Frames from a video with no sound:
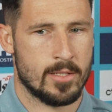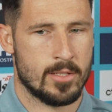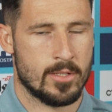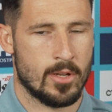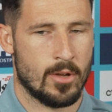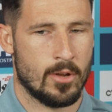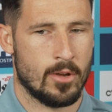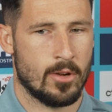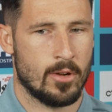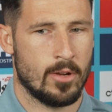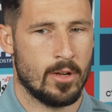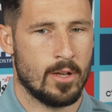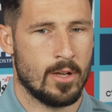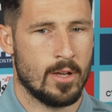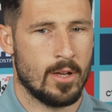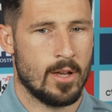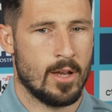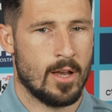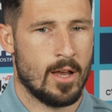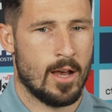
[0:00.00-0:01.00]
So
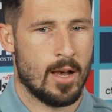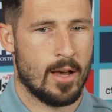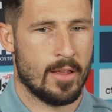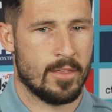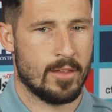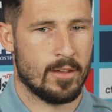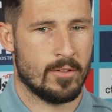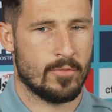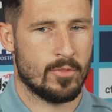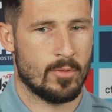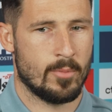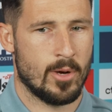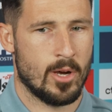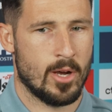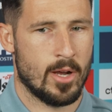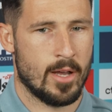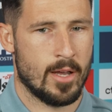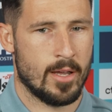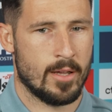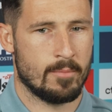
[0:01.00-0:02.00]
I think for
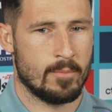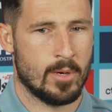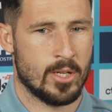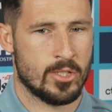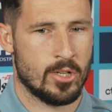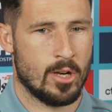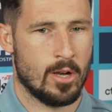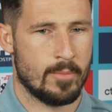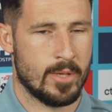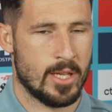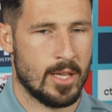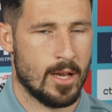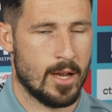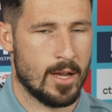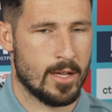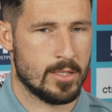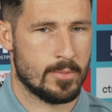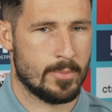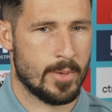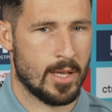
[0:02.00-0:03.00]
my time
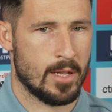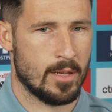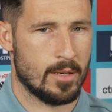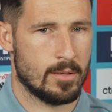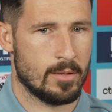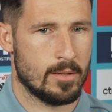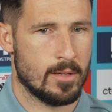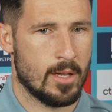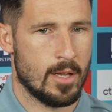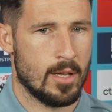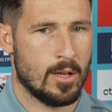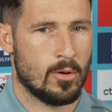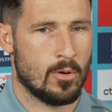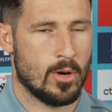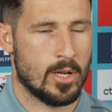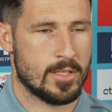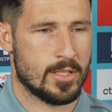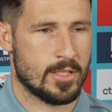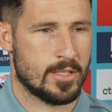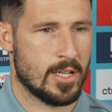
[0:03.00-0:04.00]
here, it's been
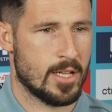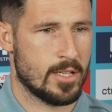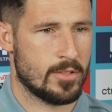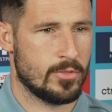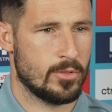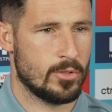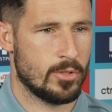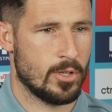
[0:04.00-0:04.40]
quite successful.